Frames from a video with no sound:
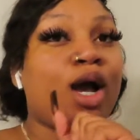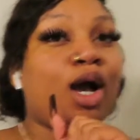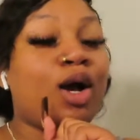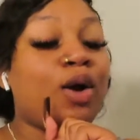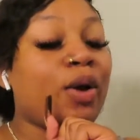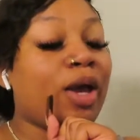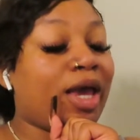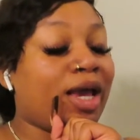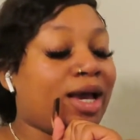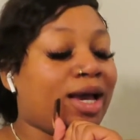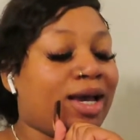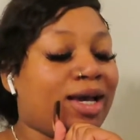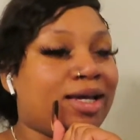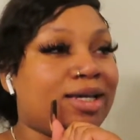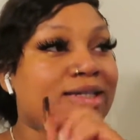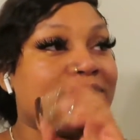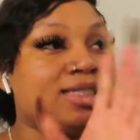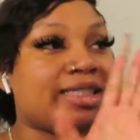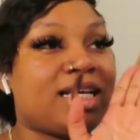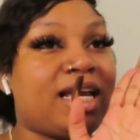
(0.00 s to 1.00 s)
Okay
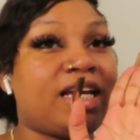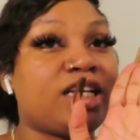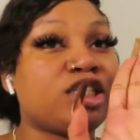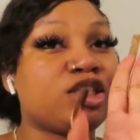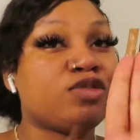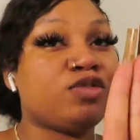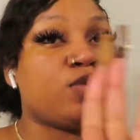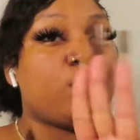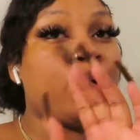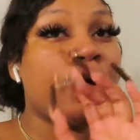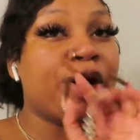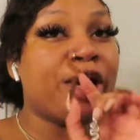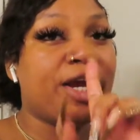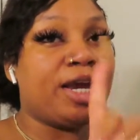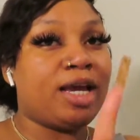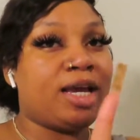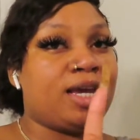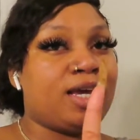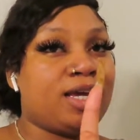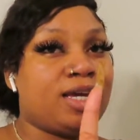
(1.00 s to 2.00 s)
guys, as far
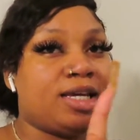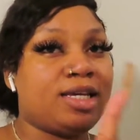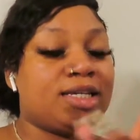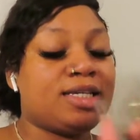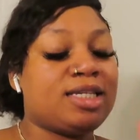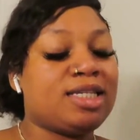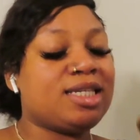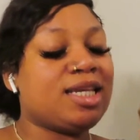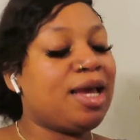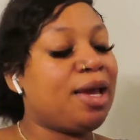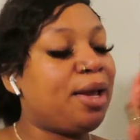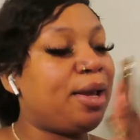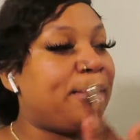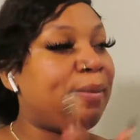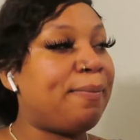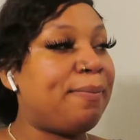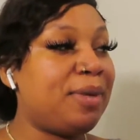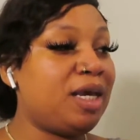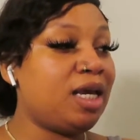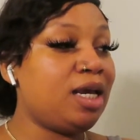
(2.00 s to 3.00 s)
as
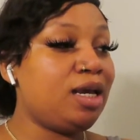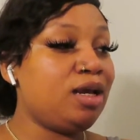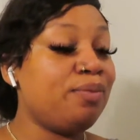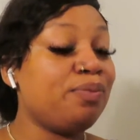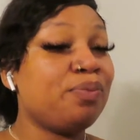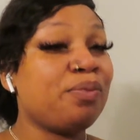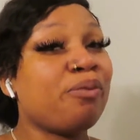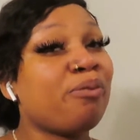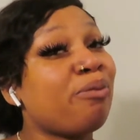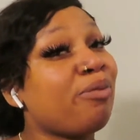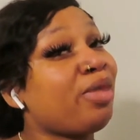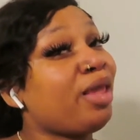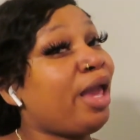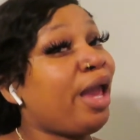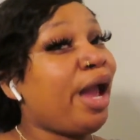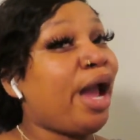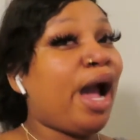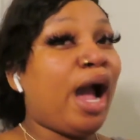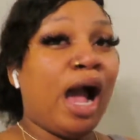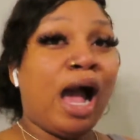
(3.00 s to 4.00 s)
me,
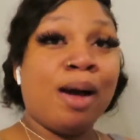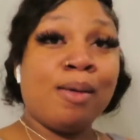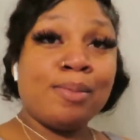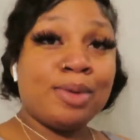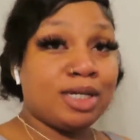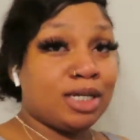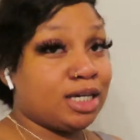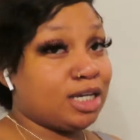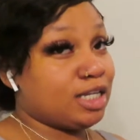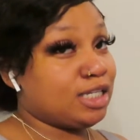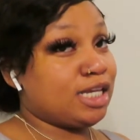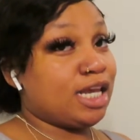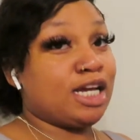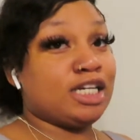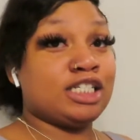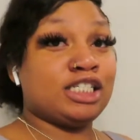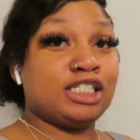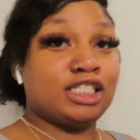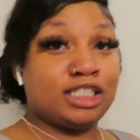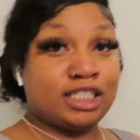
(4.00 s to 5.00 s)
I'm gonna take
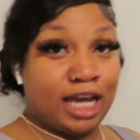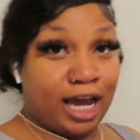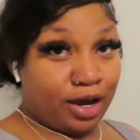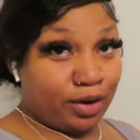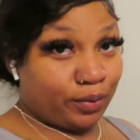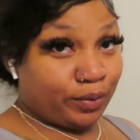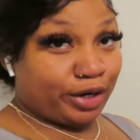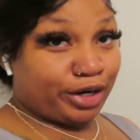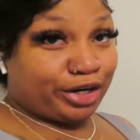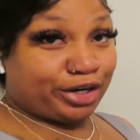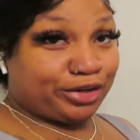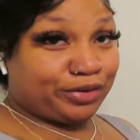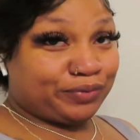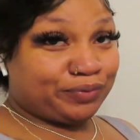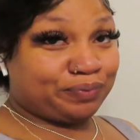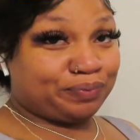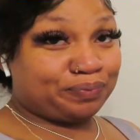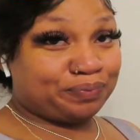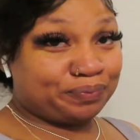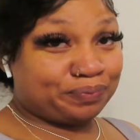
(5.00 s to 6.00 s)
a shower
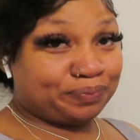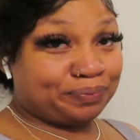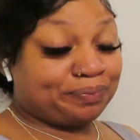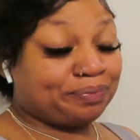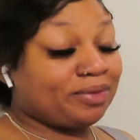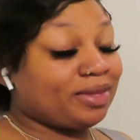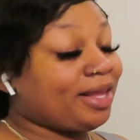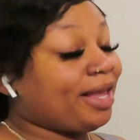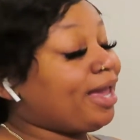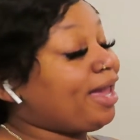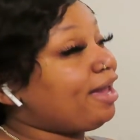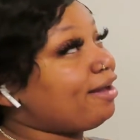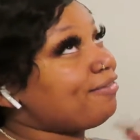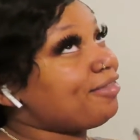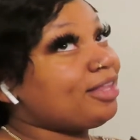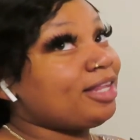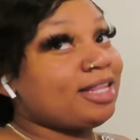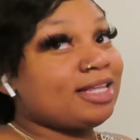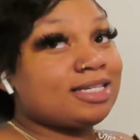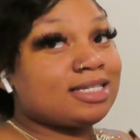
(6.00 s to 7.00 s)

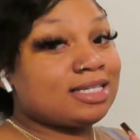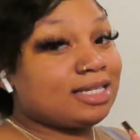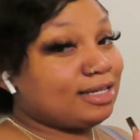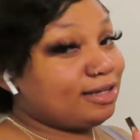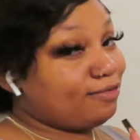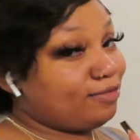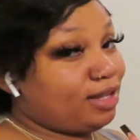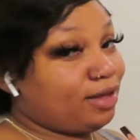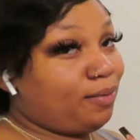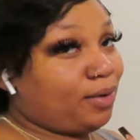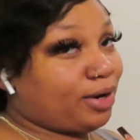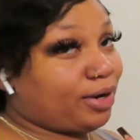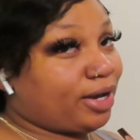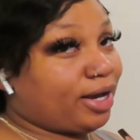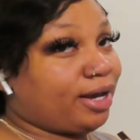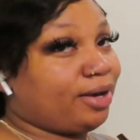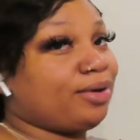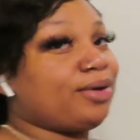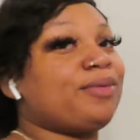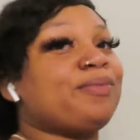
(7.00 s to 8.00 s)
after this lovely
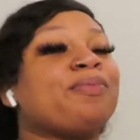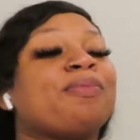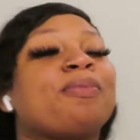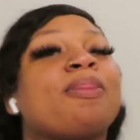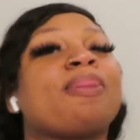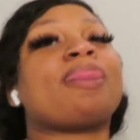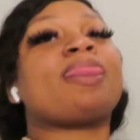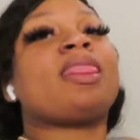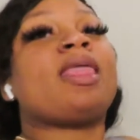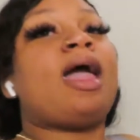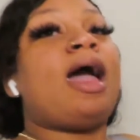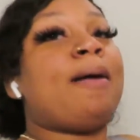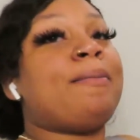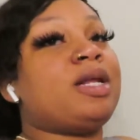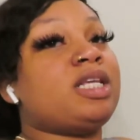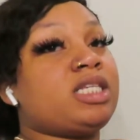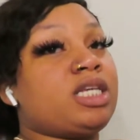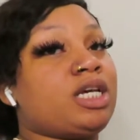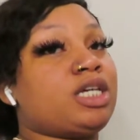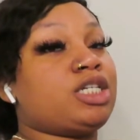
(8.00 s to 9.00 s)
workout. I'm
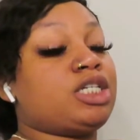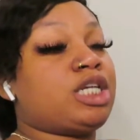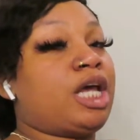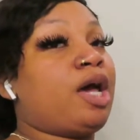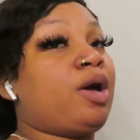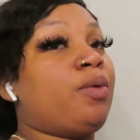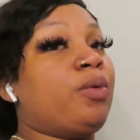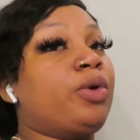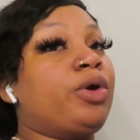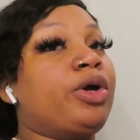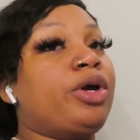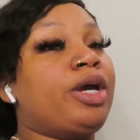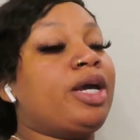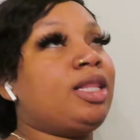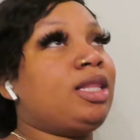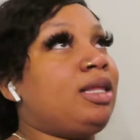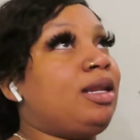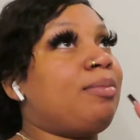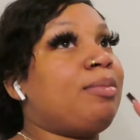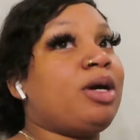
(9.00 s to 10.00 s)
gonna take a shower
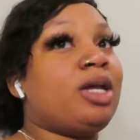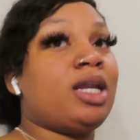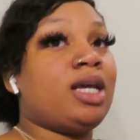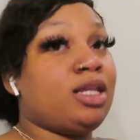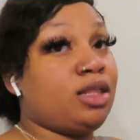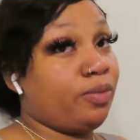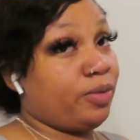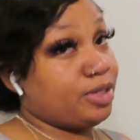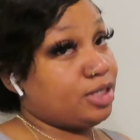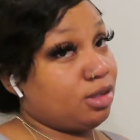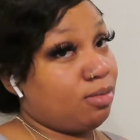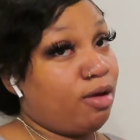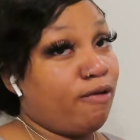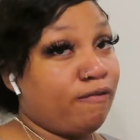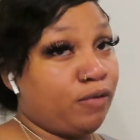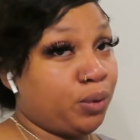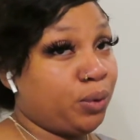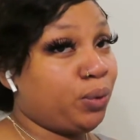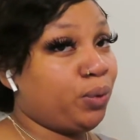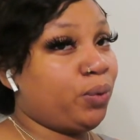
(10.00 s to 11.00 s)
and then I'm gonna eat the rest of my
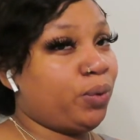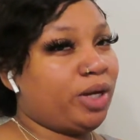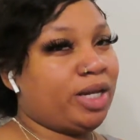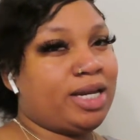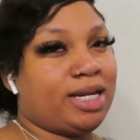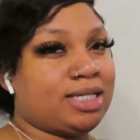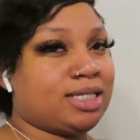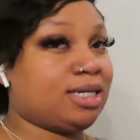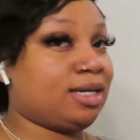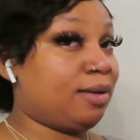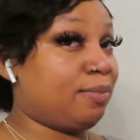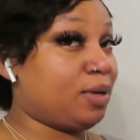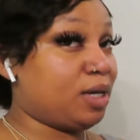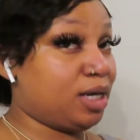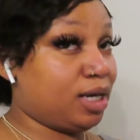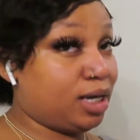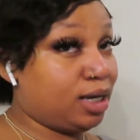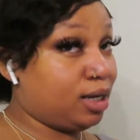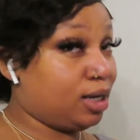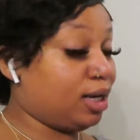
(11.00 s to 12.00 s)
food and that's gonna be
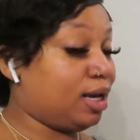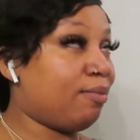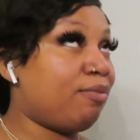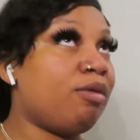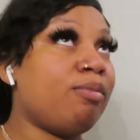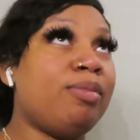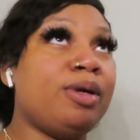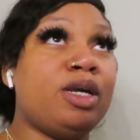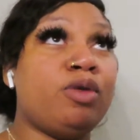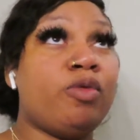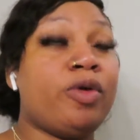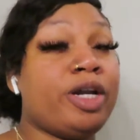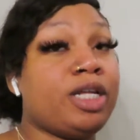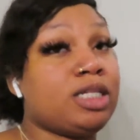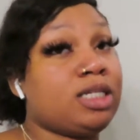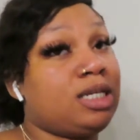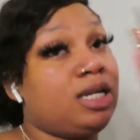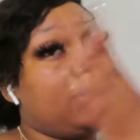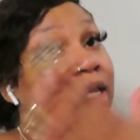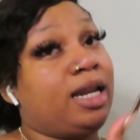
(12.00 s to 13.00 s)
it. I'm gonna be ready
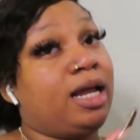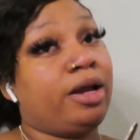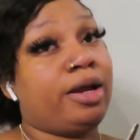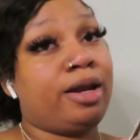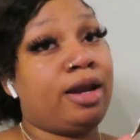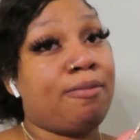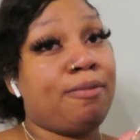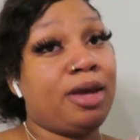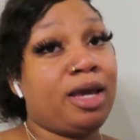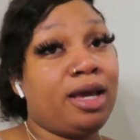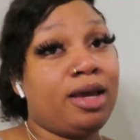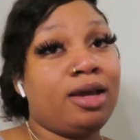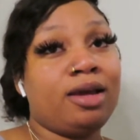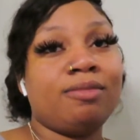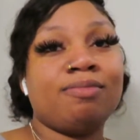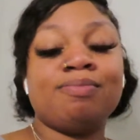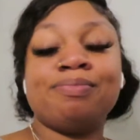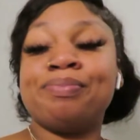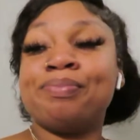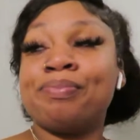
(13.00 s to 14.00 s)
to lay down in the bed